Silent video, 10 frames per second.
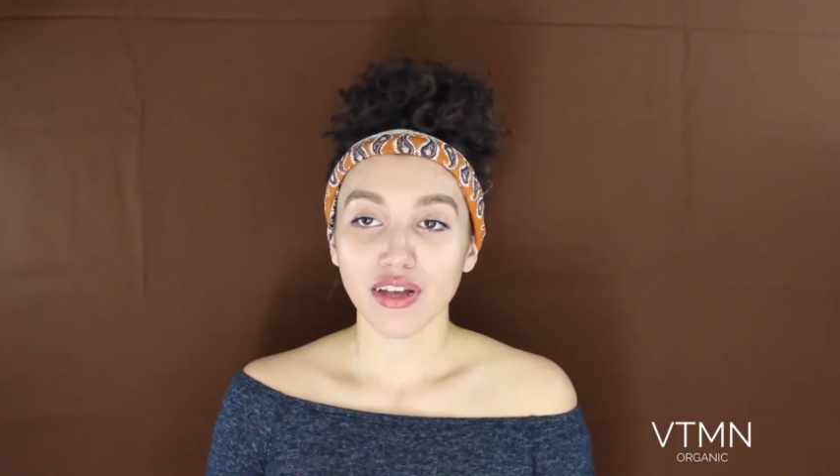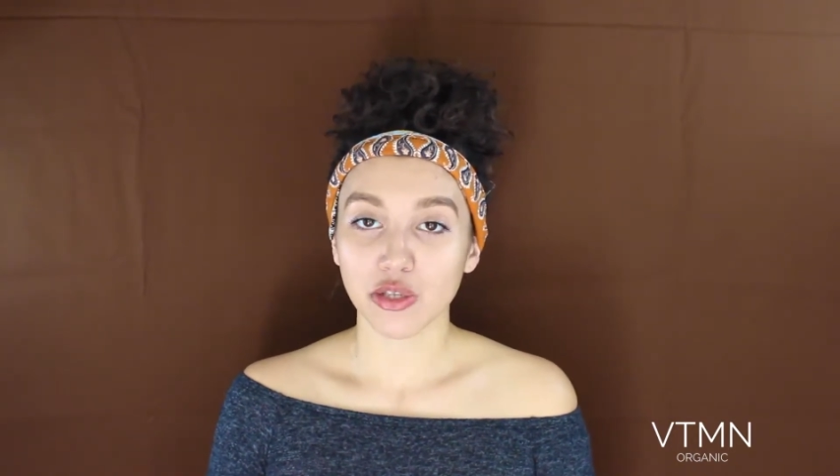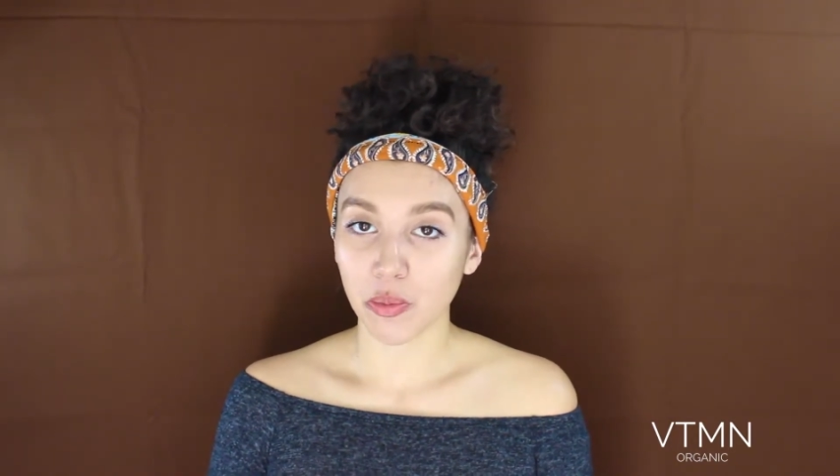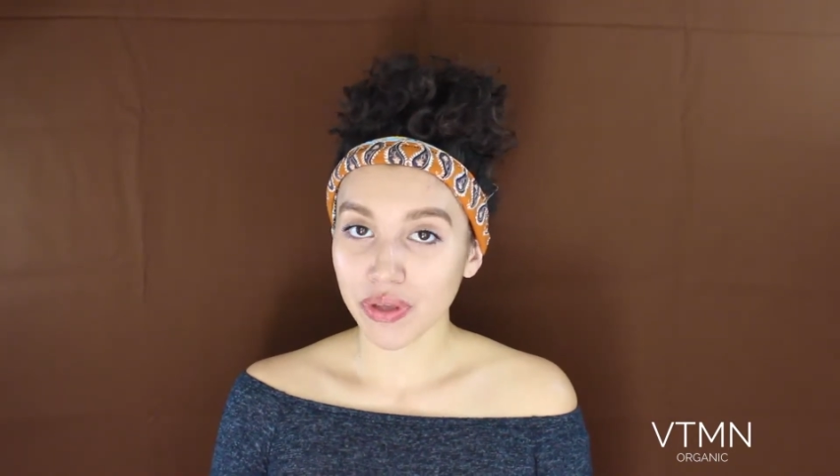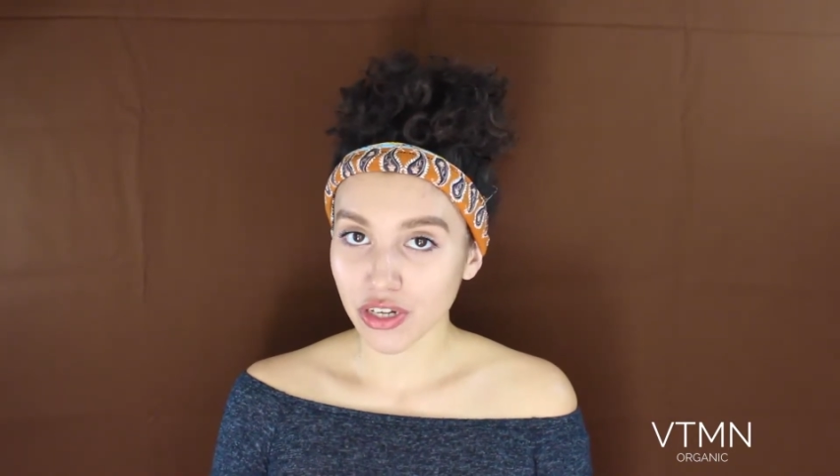
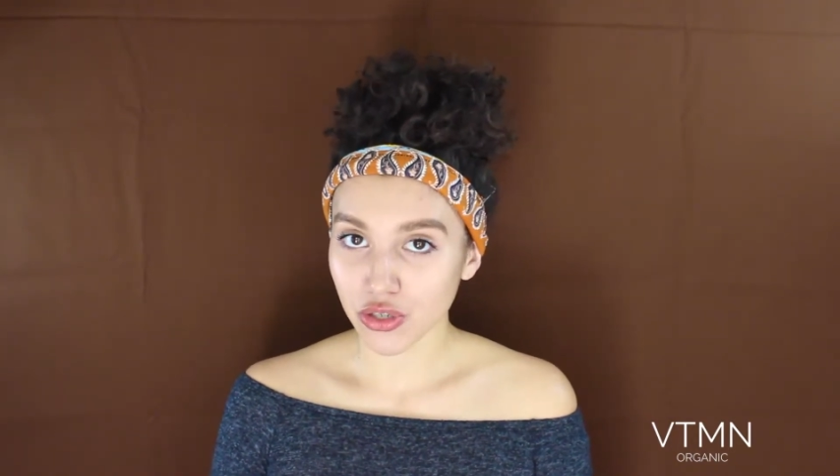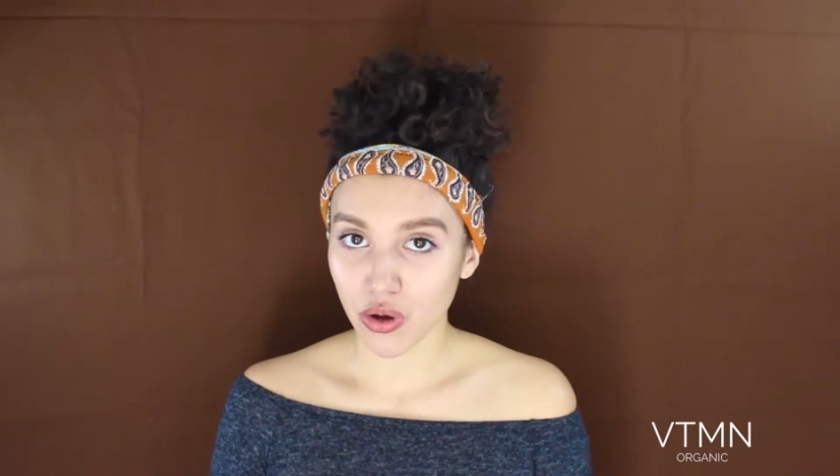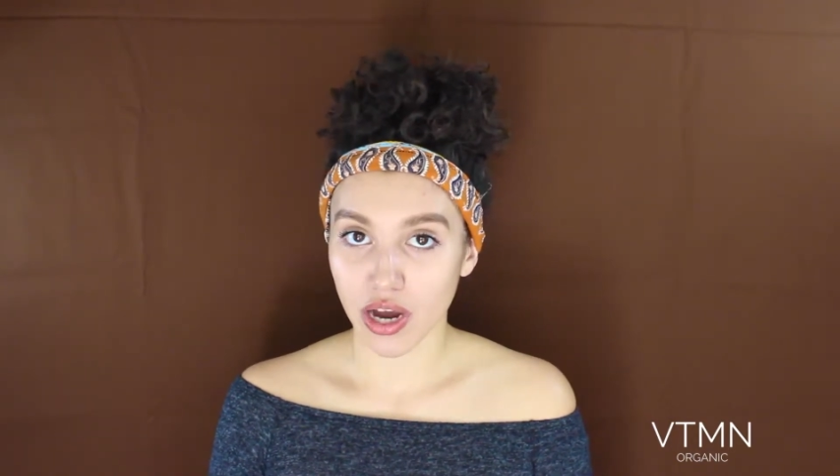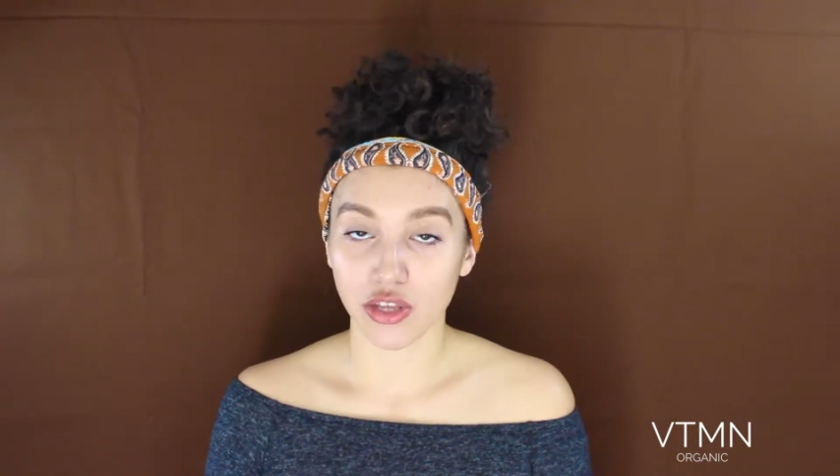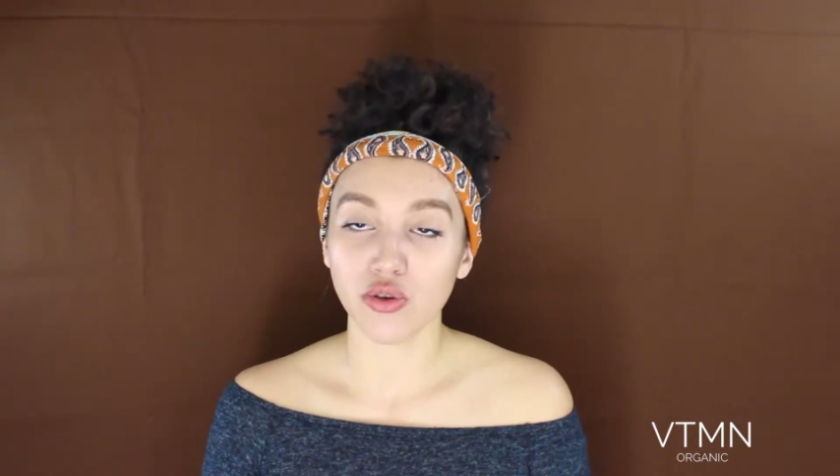so be
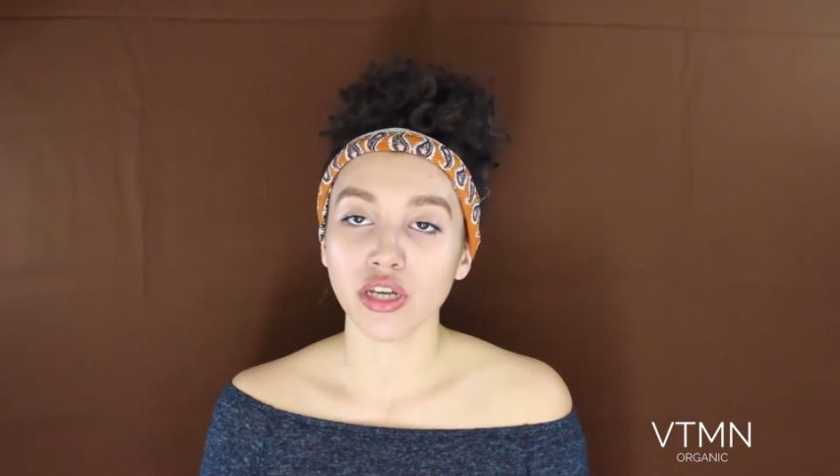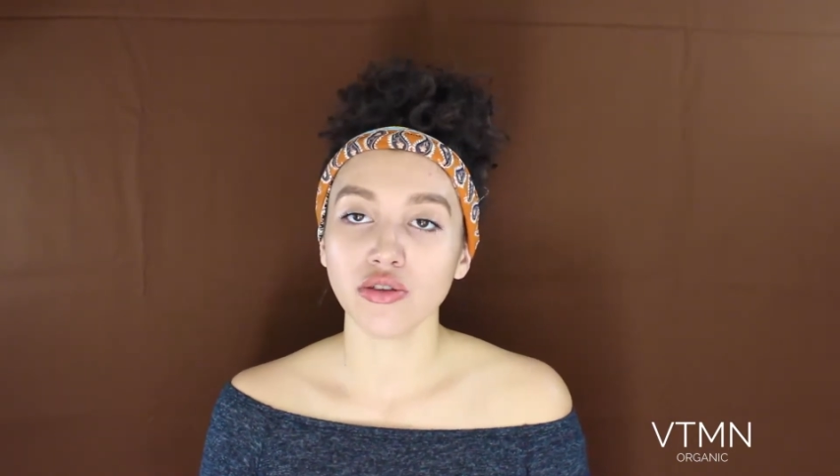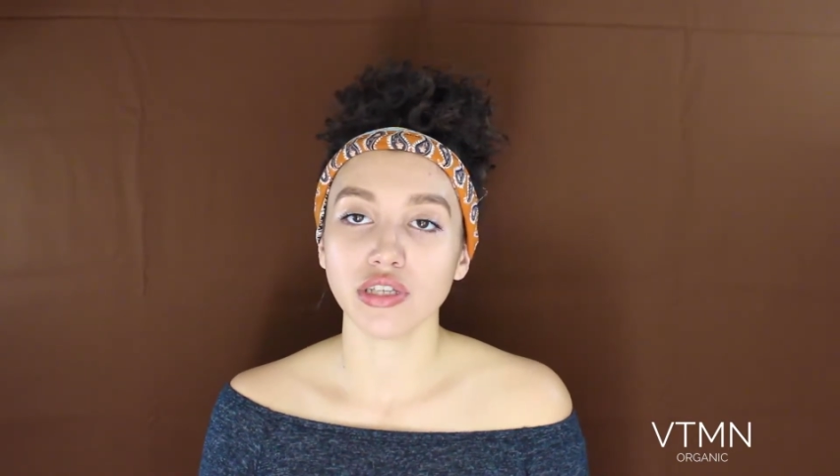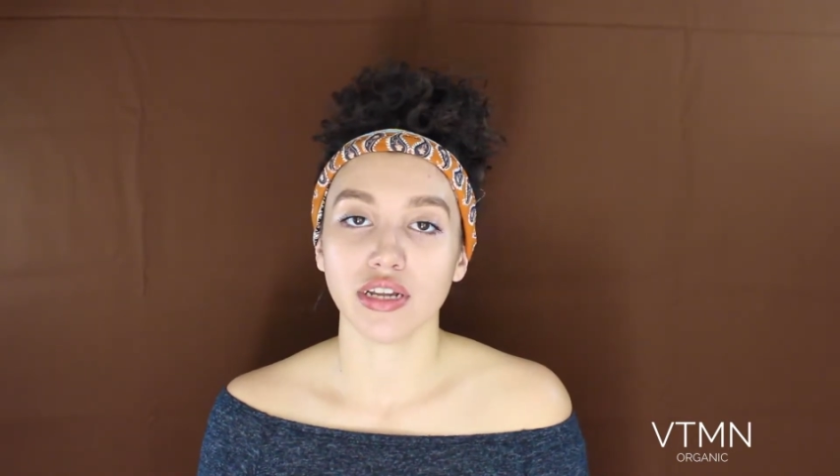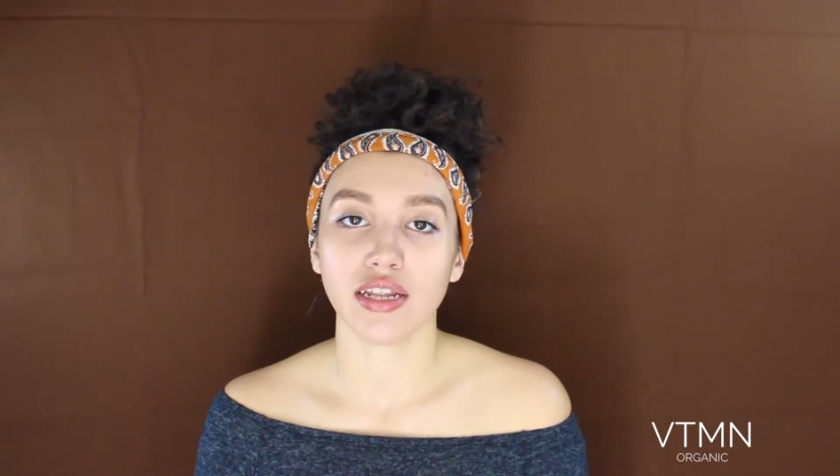sure you can
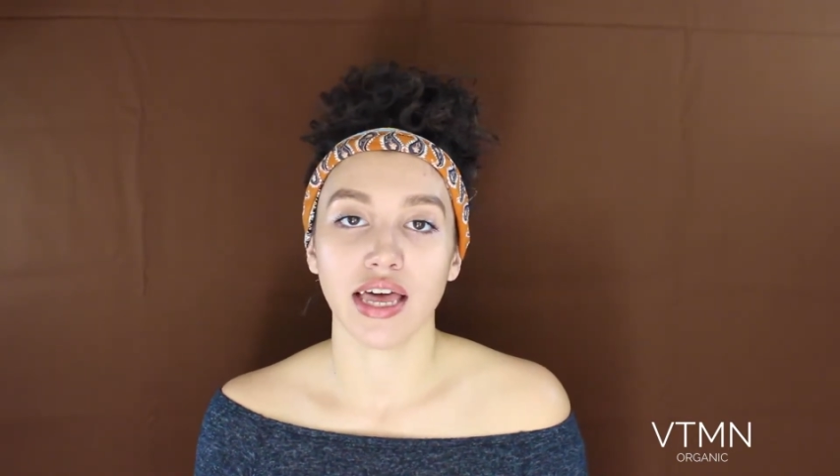use it.